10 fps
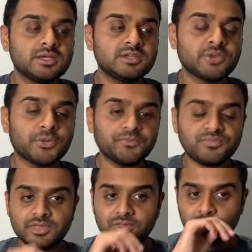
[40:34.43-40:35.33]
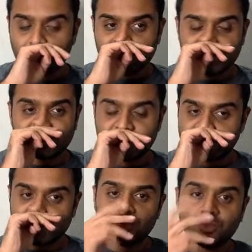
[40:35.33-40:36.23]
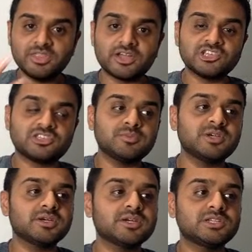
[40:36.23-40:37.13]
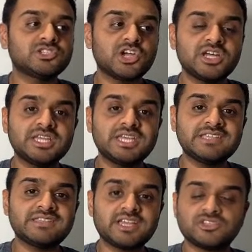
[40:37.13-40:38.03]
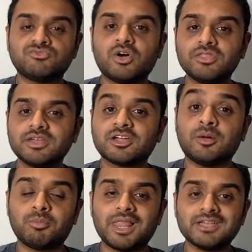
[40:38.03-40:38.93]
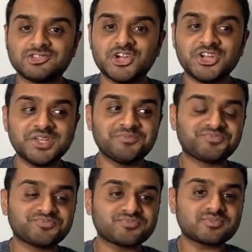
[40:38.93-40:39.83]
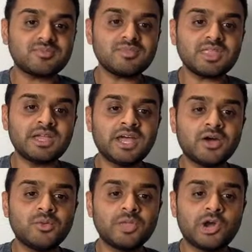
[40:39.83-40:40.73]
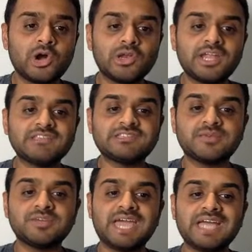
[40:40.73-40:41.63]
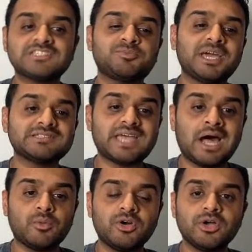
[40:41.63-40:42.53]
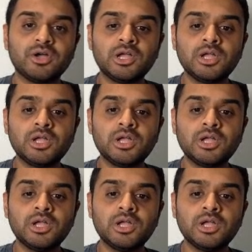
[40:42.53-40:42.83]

So the one thing to kind of note with a customer journey is that it's rather a complex journey. Now, we can't necessarily expect our